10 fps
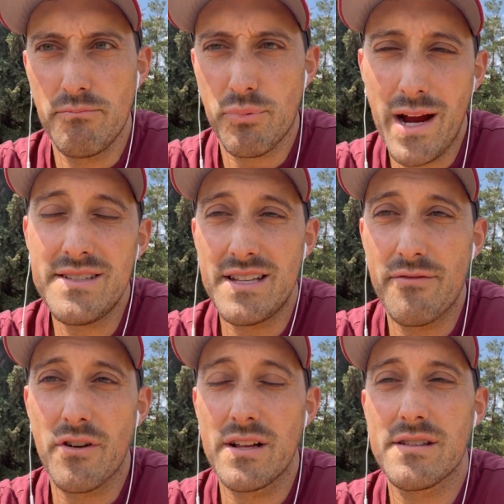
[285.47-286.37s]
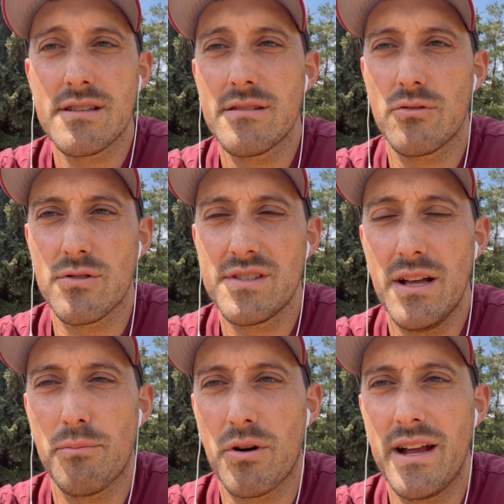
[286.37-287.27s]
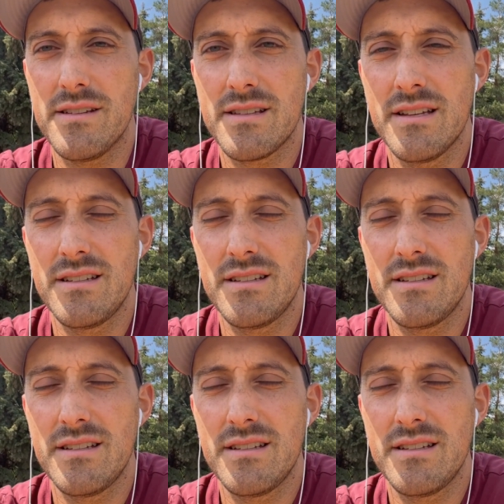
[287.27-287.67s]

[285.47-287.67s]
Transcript: price difference or sale price